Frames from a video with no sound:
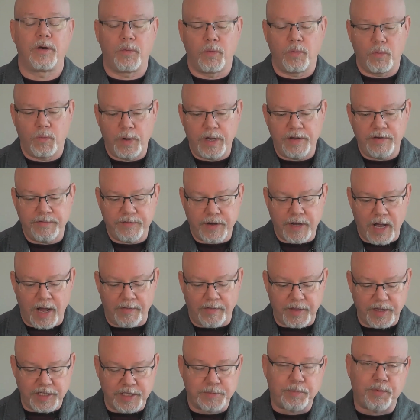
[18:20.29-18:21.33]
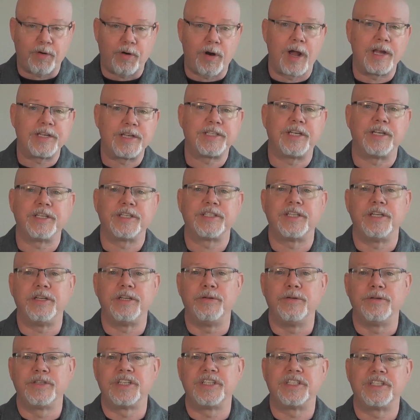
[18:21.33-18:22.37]
we've got this process that
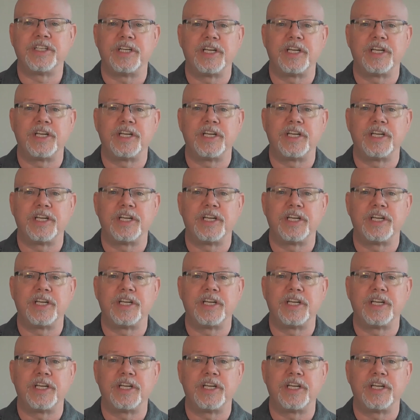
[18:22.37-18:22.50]
uses